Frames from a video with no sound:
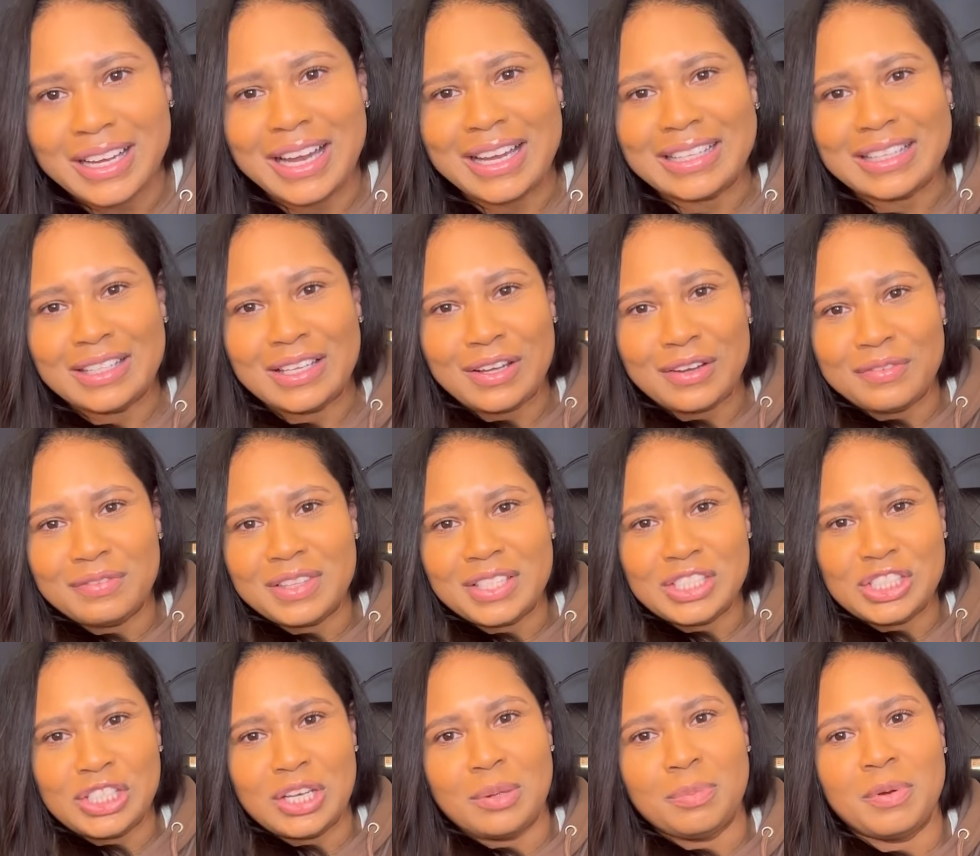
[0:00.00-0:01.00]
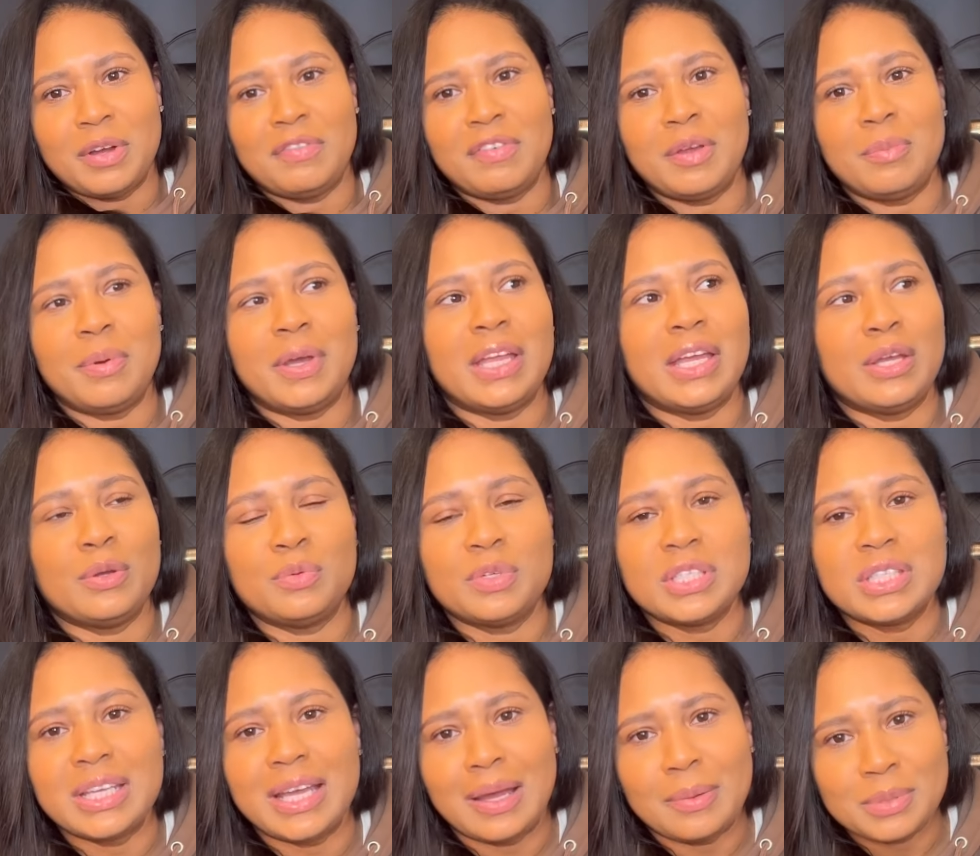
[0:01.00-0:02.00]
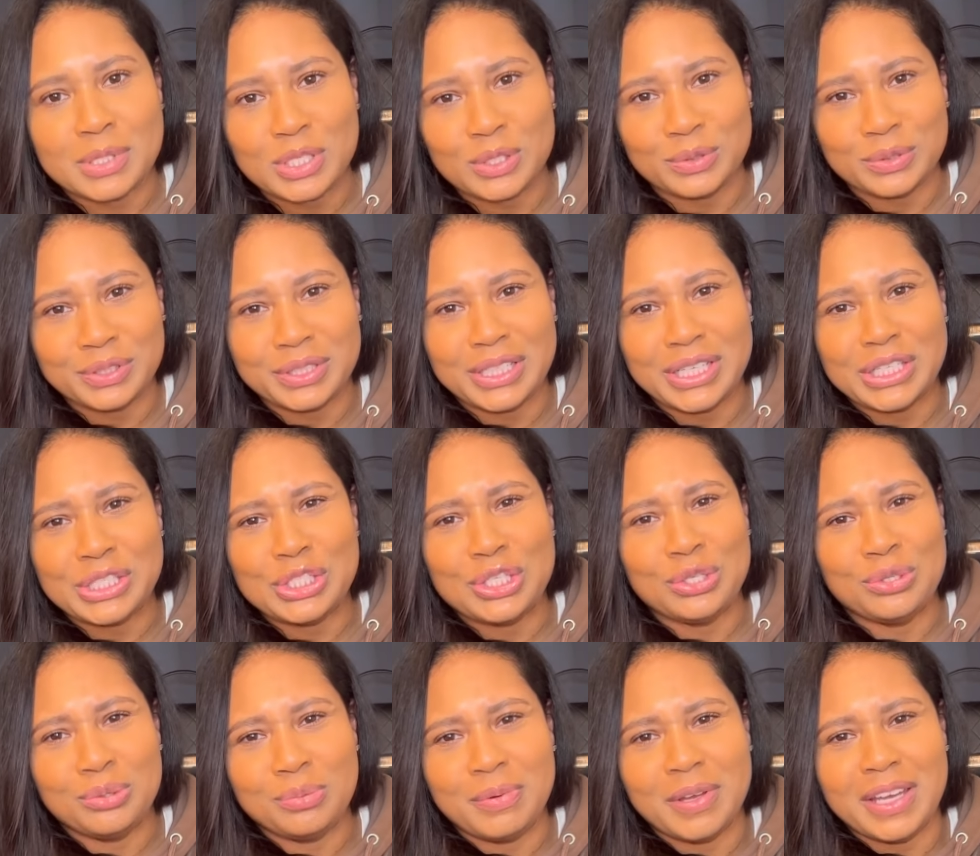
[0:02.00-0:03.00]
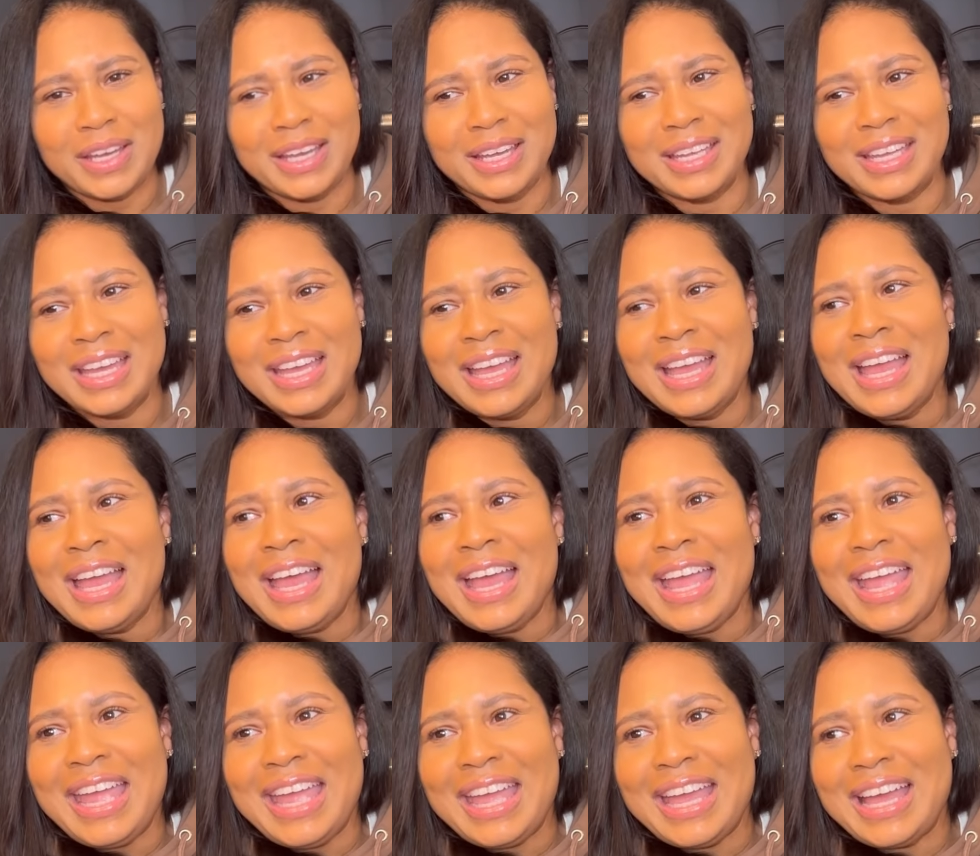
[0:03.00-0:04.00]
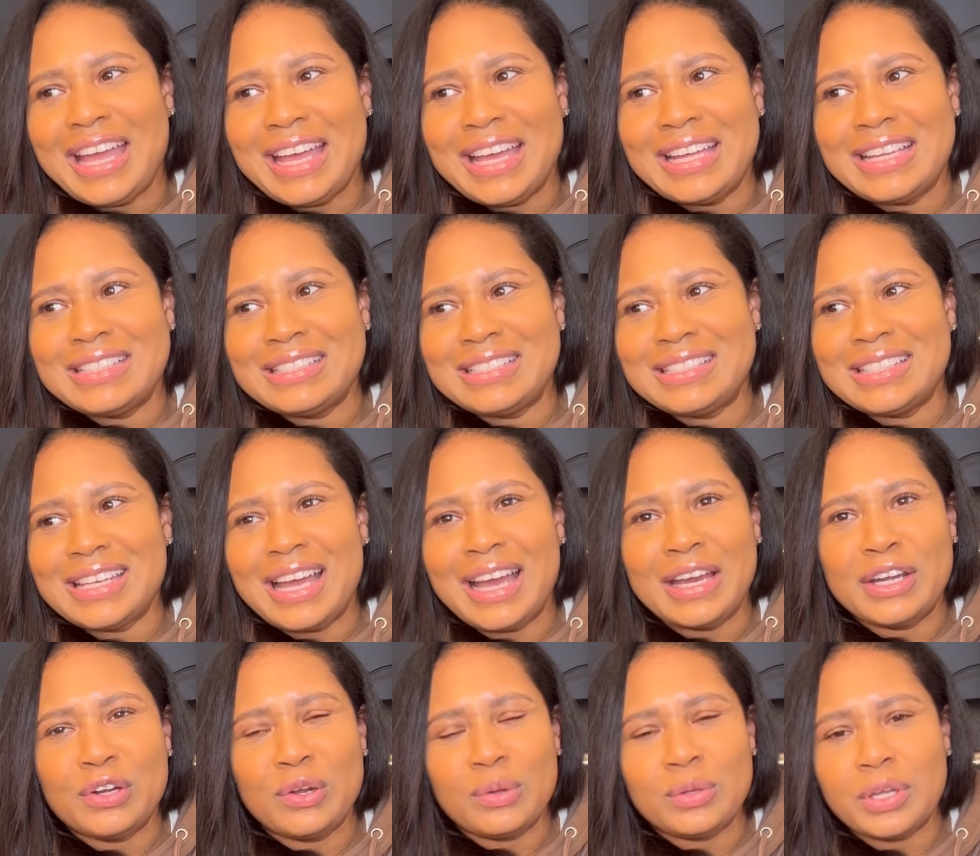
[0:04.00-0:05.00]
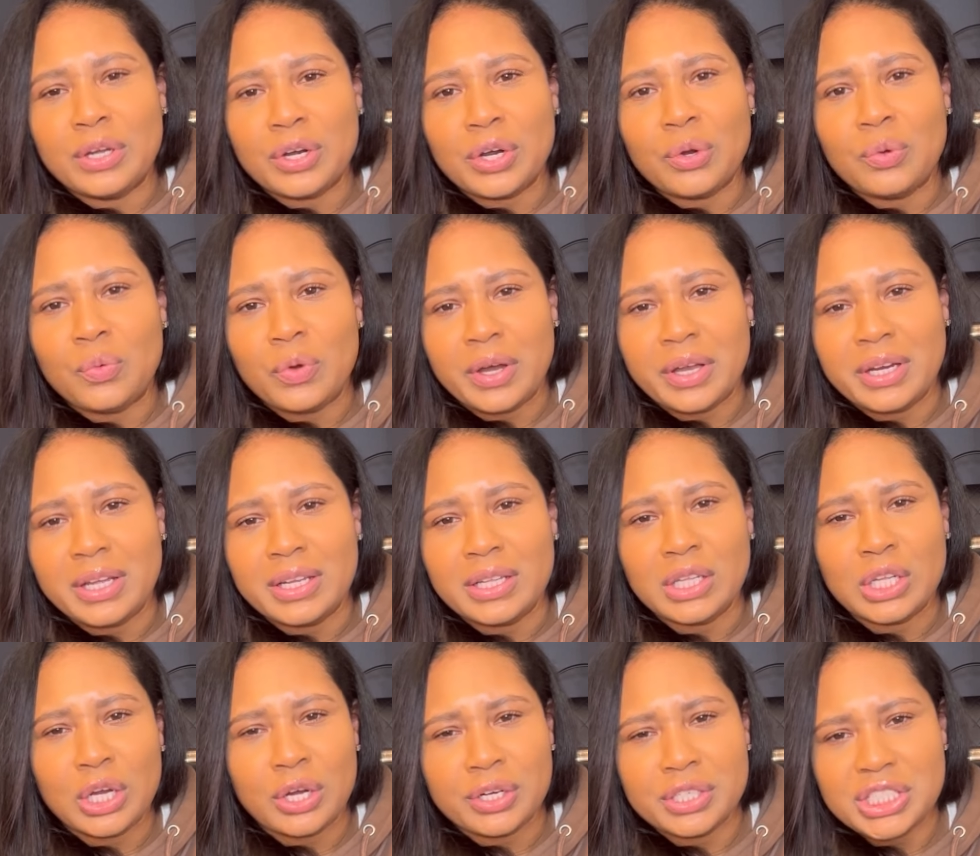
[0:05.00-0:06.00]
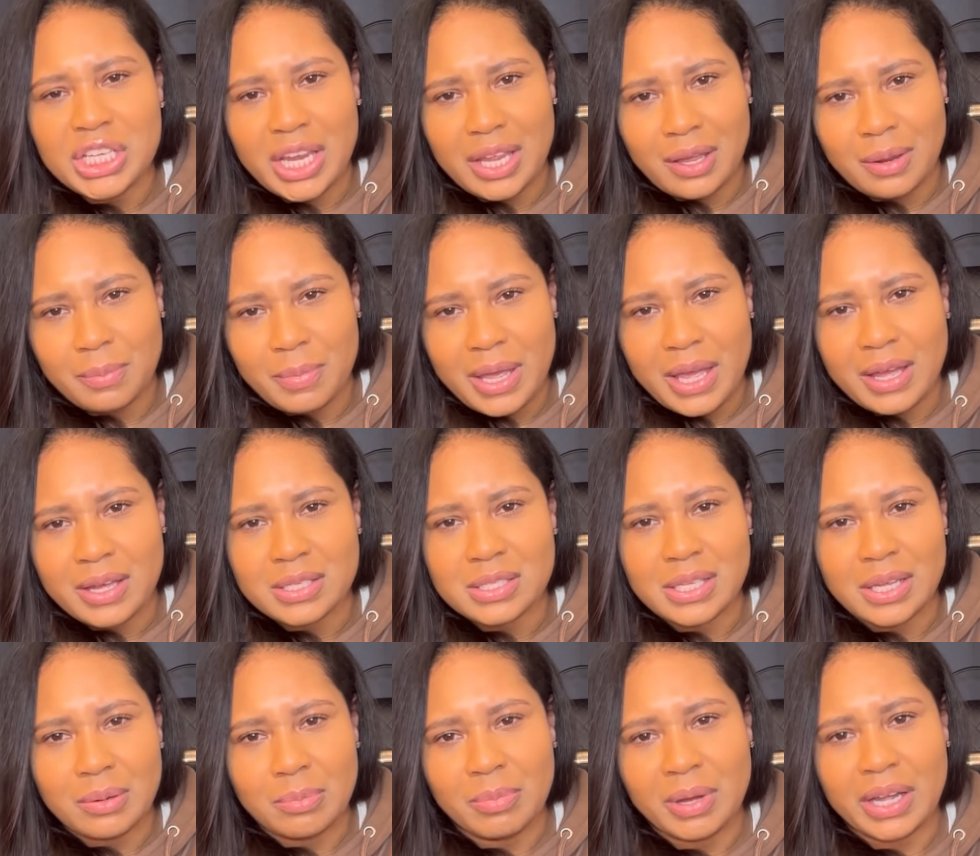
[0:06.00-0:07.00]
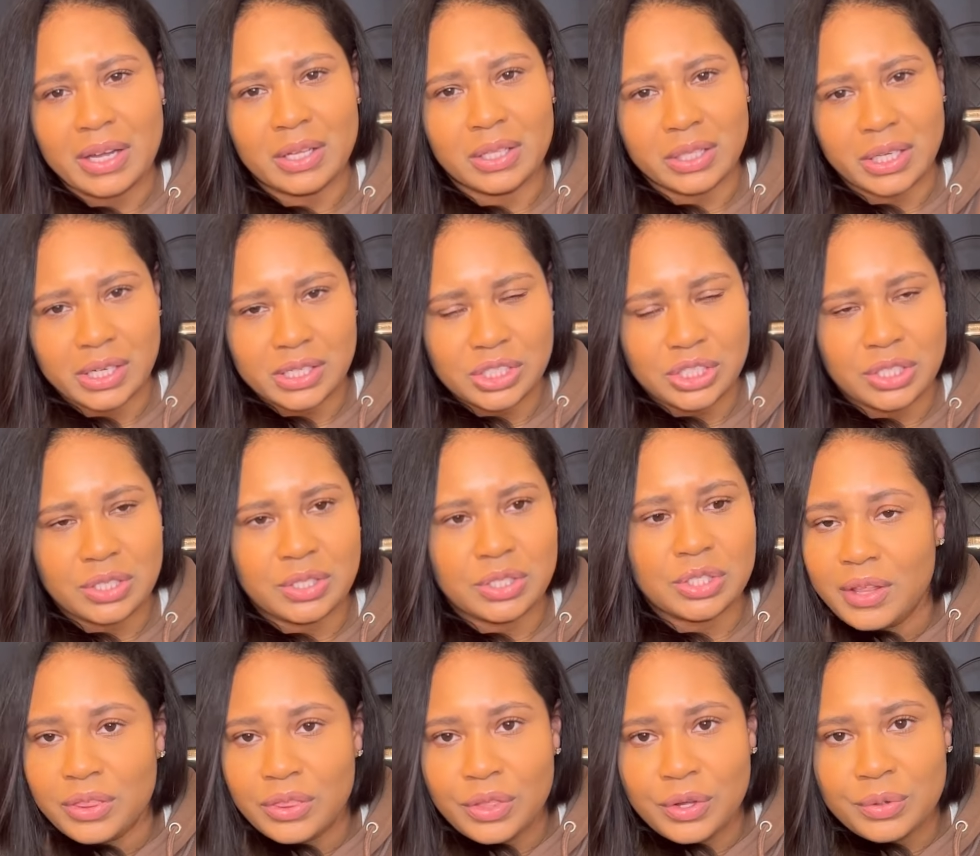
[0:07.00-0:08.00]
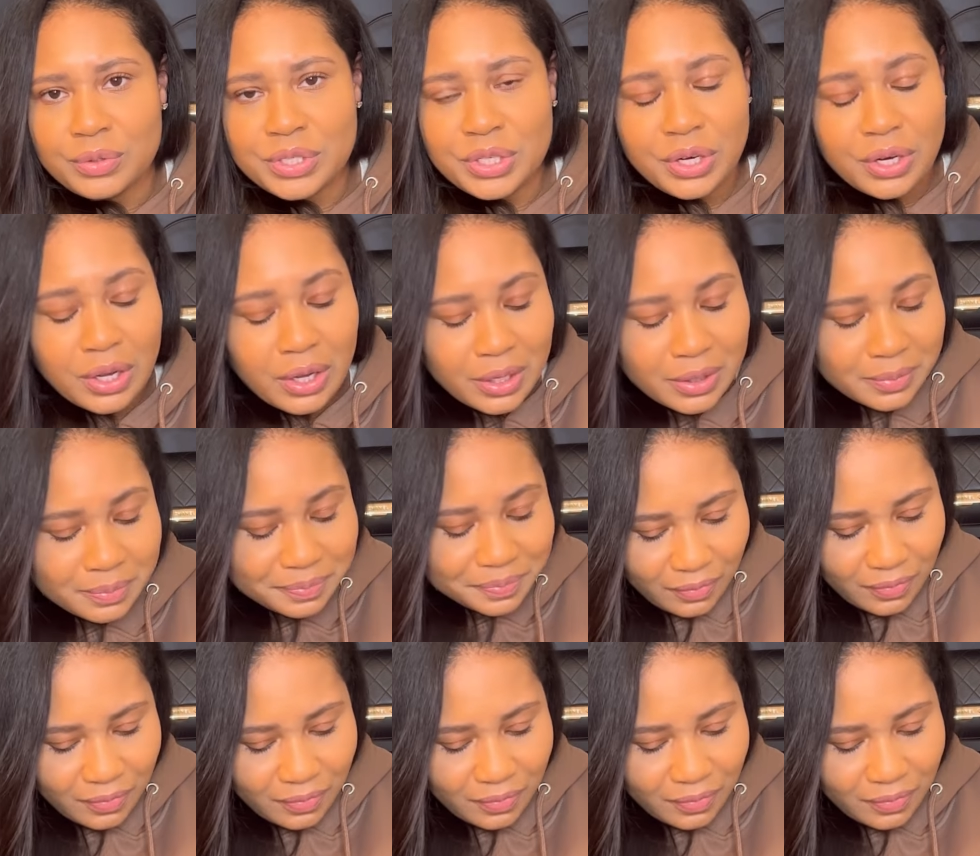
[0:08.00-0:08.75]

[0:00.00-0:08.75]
I love the shape of it, but it was absolutely too big. And I no longer wanted large handbags in my collections. Those are gone.